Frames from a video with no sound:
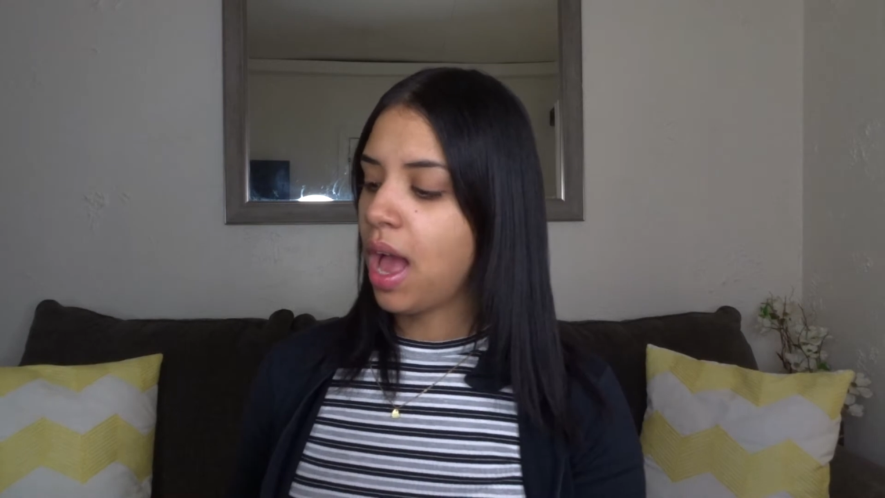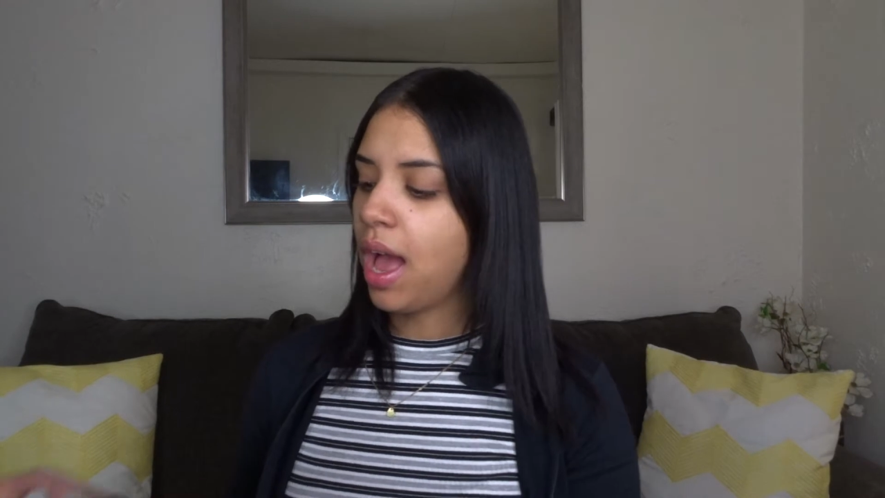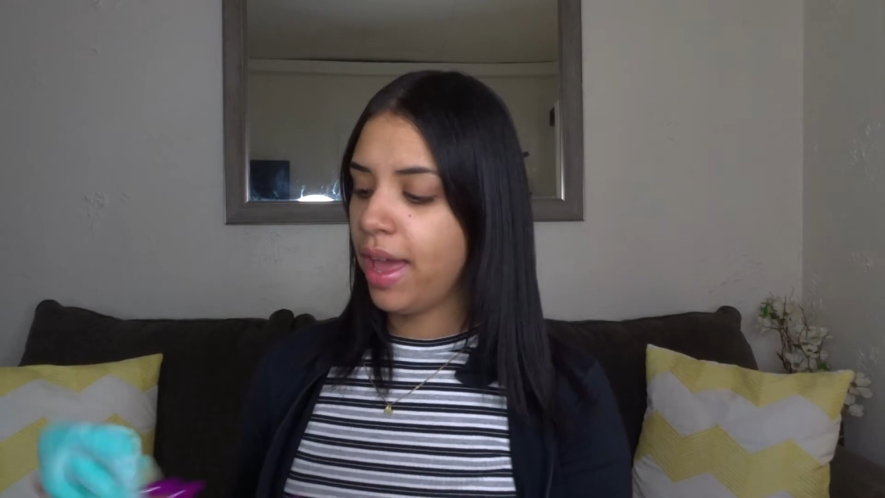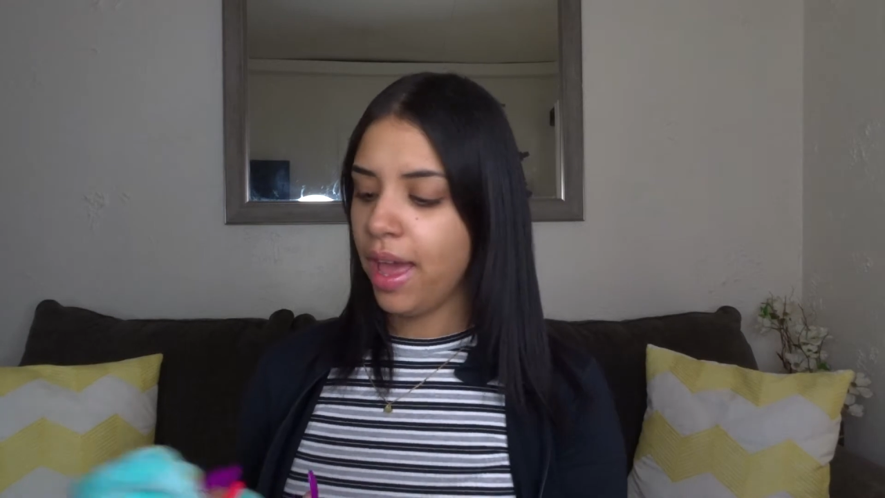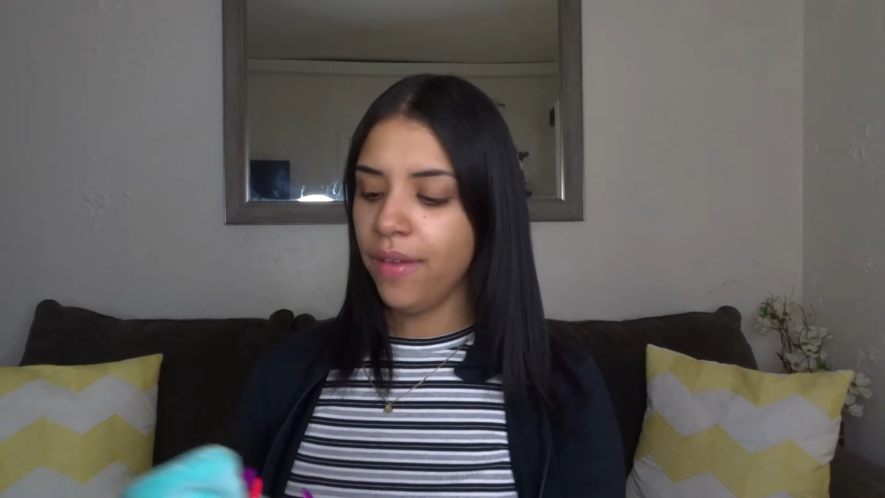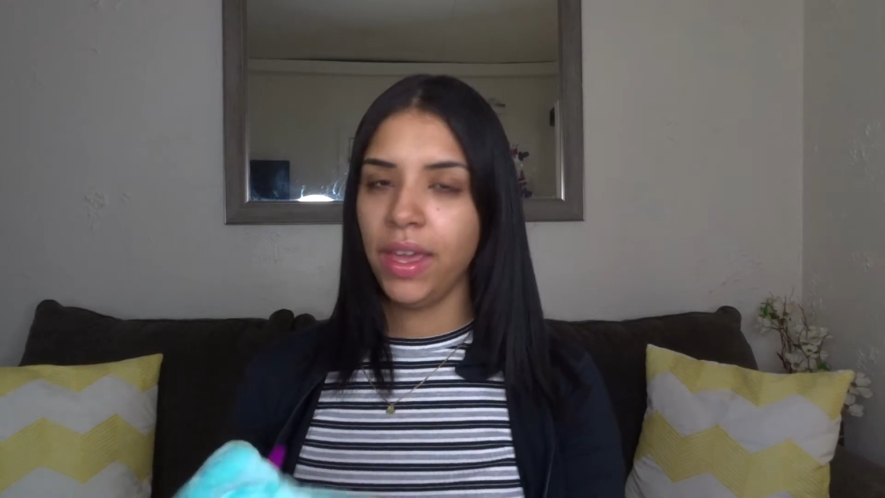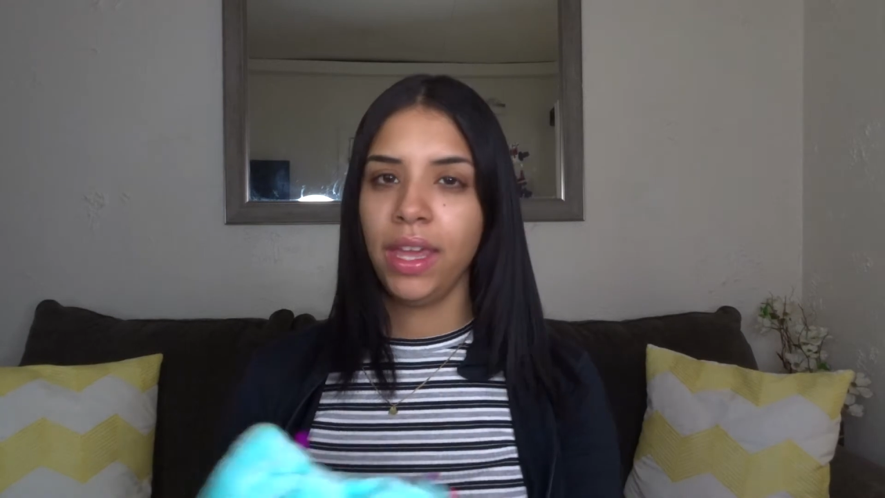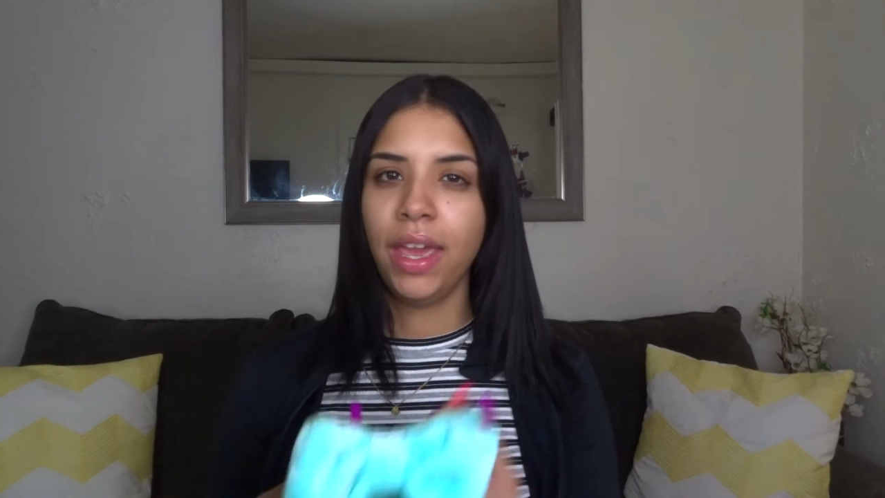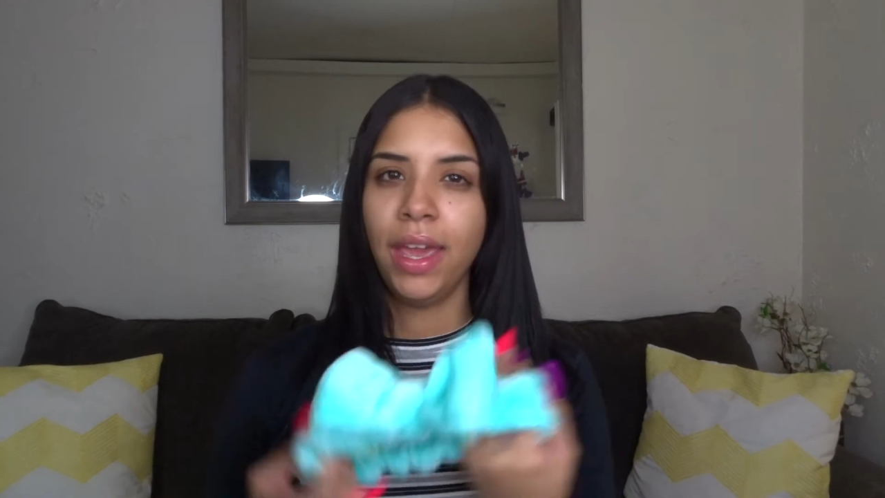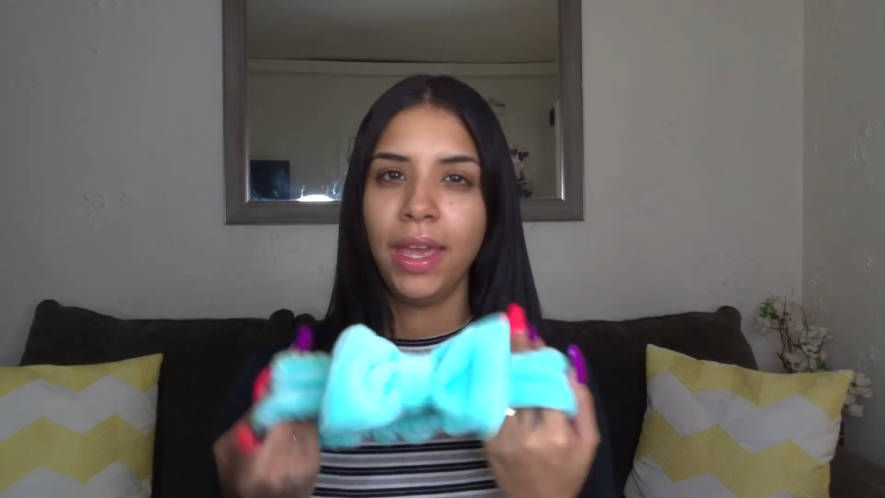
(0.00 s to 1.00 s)
I have a
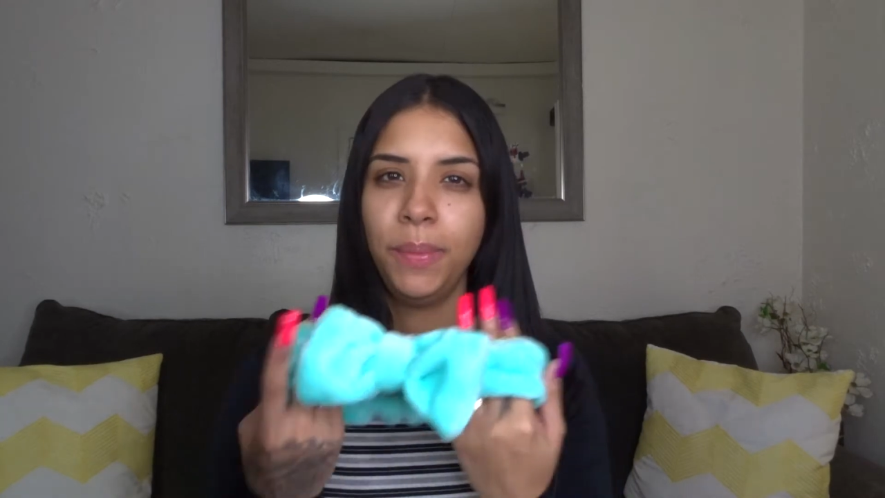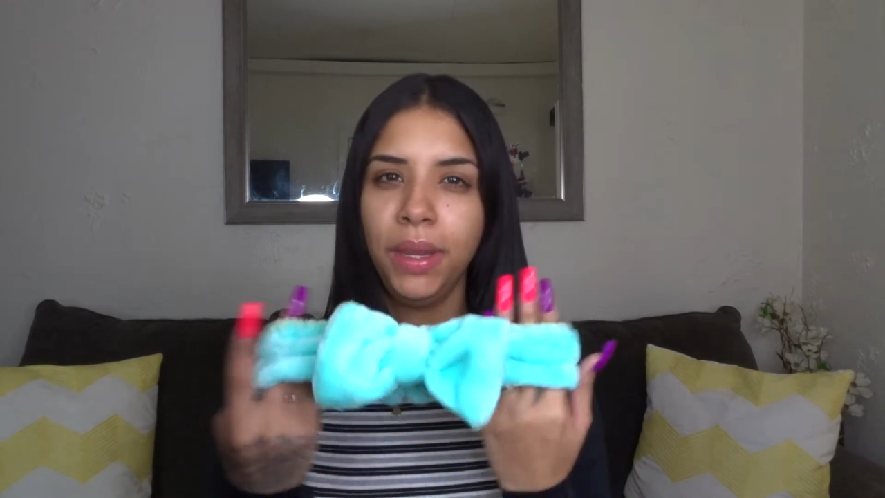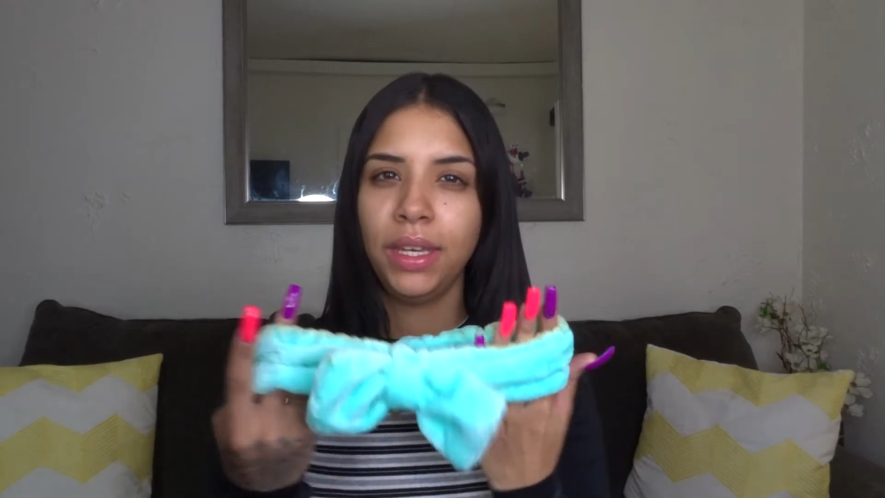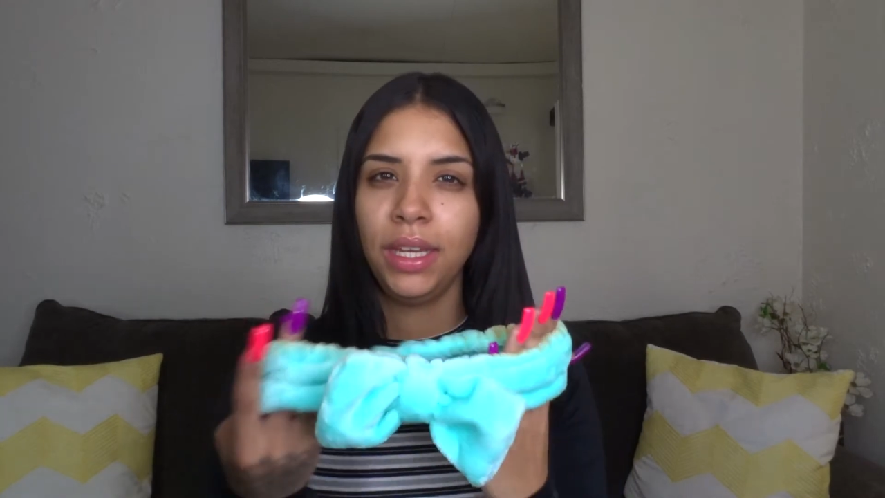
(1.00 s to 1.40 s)
headband